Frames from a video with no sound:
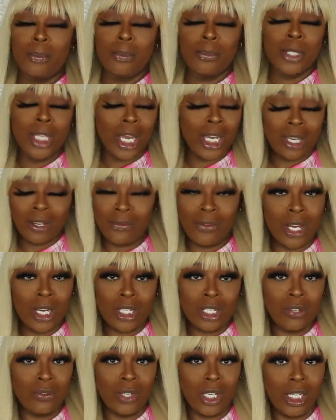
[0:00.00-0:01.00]
Take
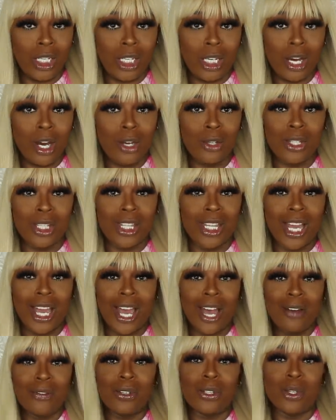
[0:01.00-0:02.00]
advantage of any code that they
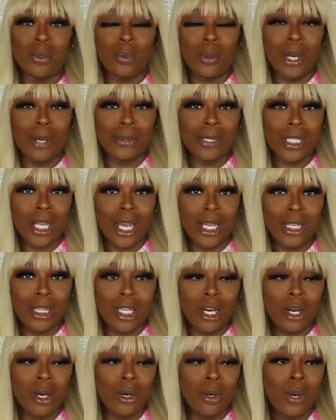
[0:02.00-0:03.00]
have on the website
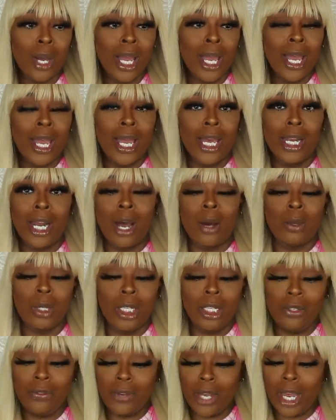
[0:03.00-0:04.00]
though. And I will
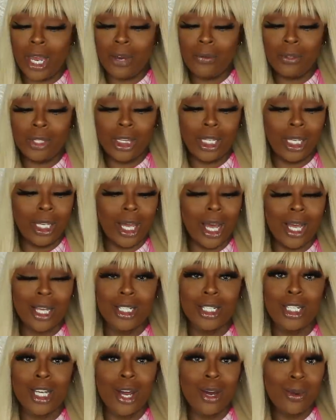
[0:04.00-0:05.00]
leave everything I
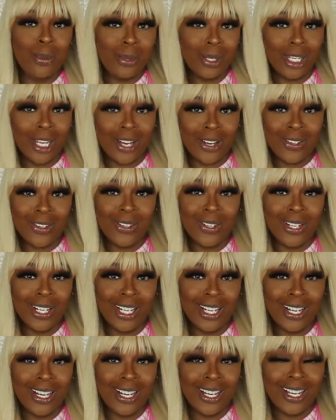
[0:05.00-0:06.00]
show below.
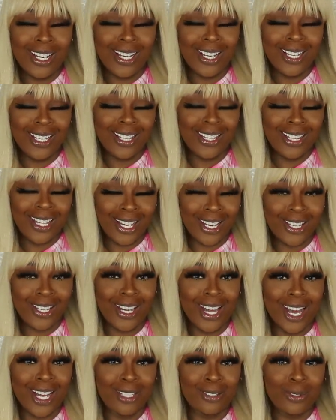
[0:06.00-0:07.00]
Thank
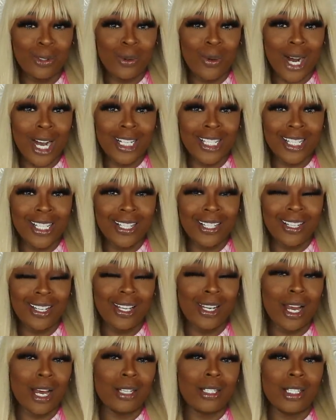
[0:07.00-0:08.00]
you guys for watching,
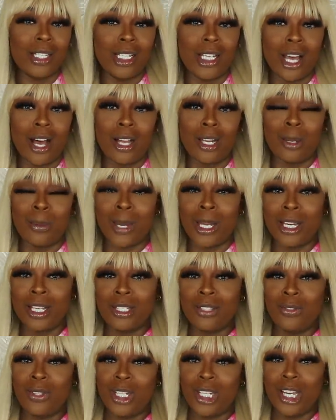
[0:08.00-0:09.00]
and I'll see y'all in my
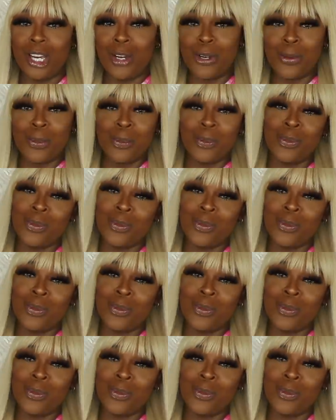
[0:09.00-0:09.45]
next video.